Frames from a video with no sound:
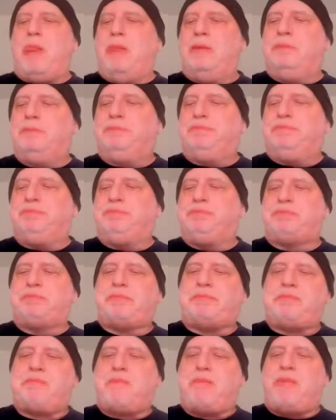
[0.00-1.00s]

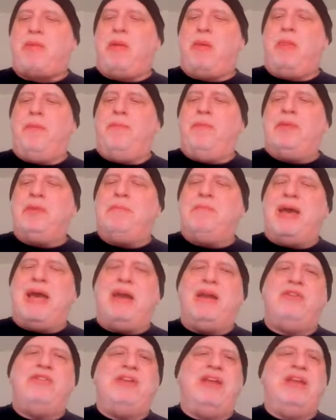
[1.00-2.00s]
And the
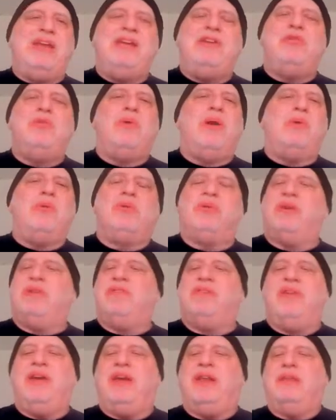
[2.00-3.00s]
manager, he knew I was going
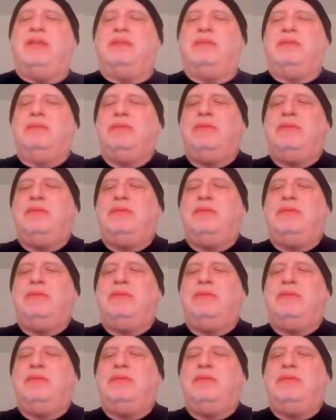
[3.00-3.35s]
to fail it.